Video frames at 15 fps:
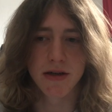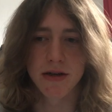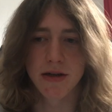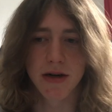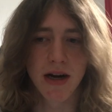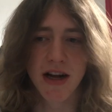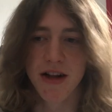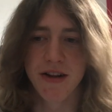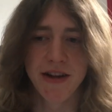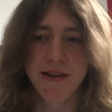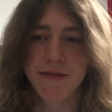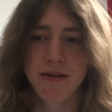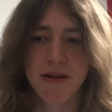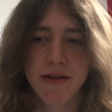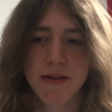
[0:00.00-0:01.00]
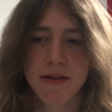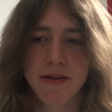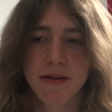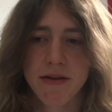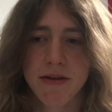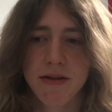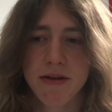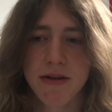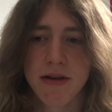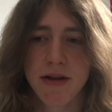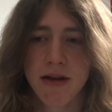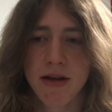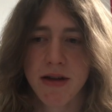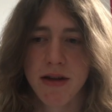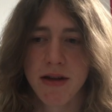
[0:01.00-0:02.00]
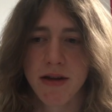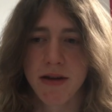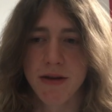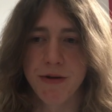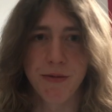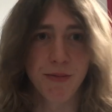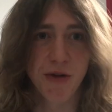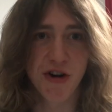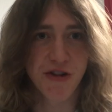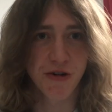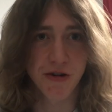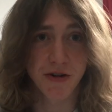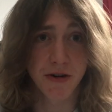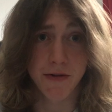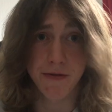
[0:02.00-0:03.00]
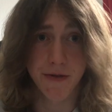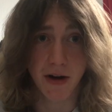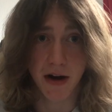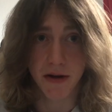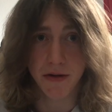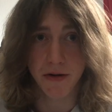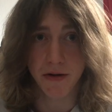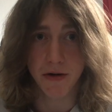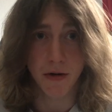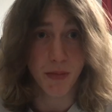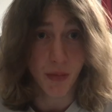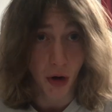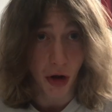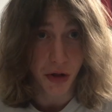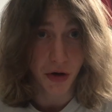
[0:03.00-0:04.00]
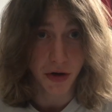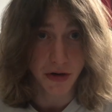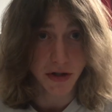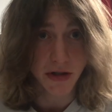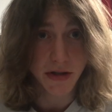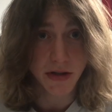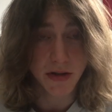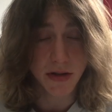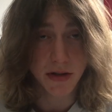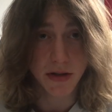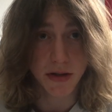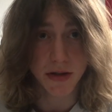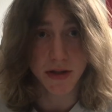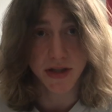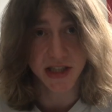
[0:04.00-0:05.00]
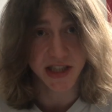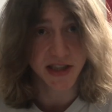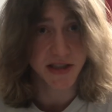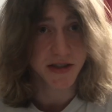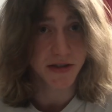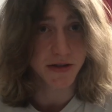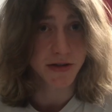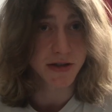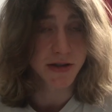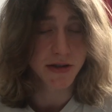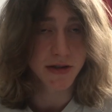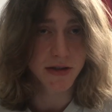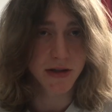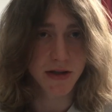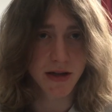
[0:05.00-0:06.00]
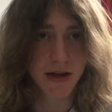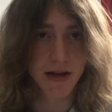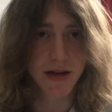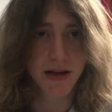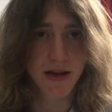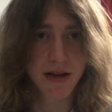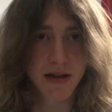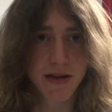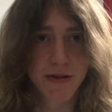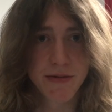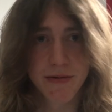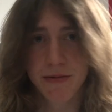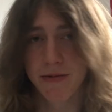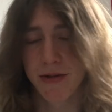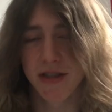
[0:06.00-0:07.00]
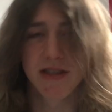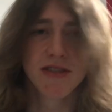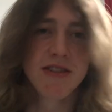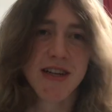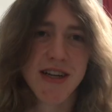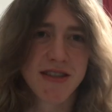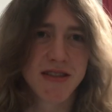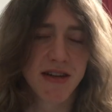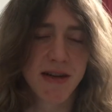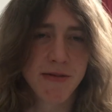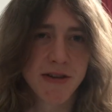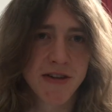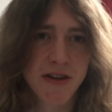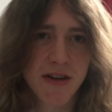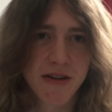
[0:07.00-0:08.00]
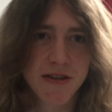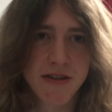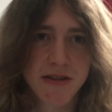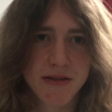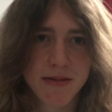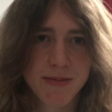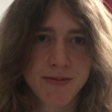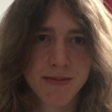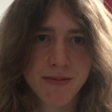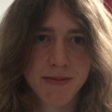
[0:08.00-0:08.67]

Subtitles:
Or hell, even your mother, your father, your brothers, your sisters? When's the last time you talked to them?